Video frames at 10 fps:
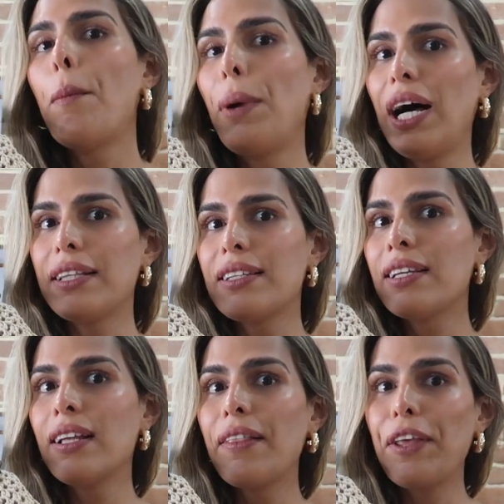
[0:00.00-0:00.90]
but
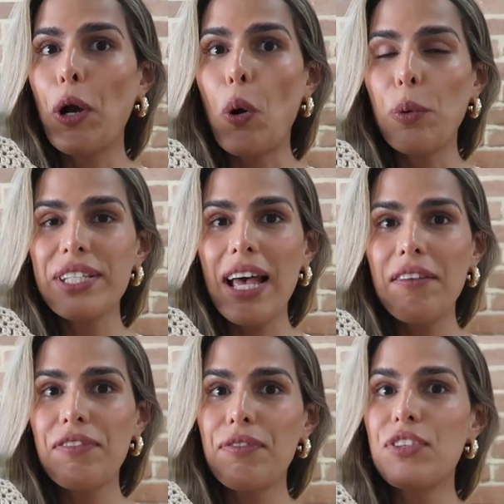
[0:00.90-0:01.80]
they always
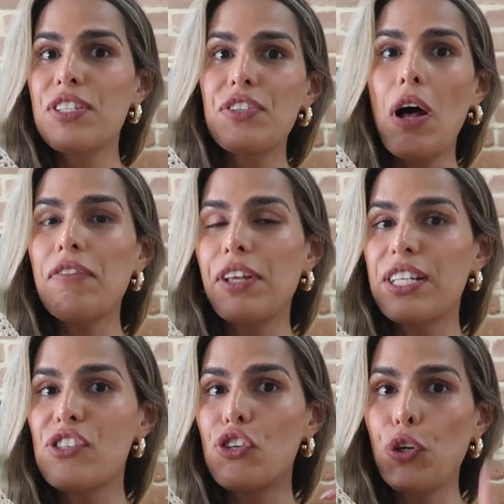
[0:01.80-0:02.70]
have stuff that
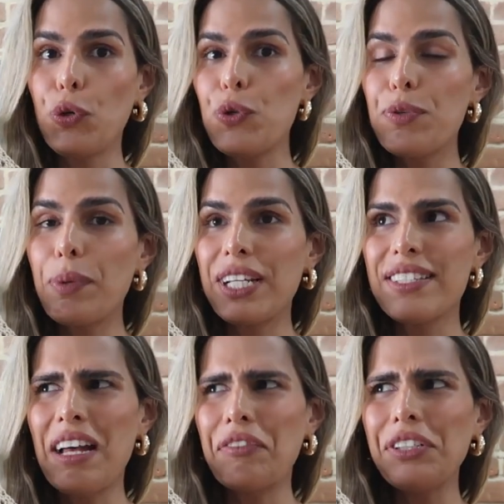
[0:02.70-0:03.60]
is used, but
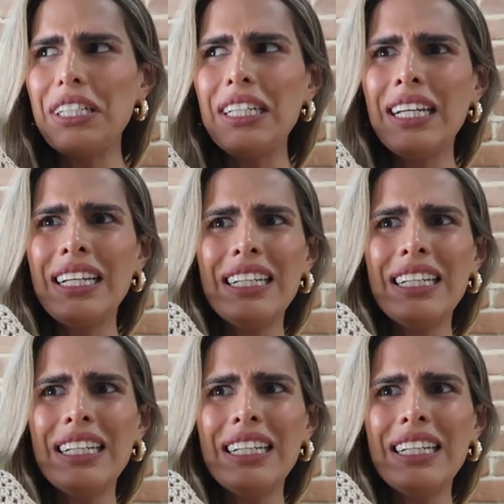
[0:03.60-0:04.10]
it's not really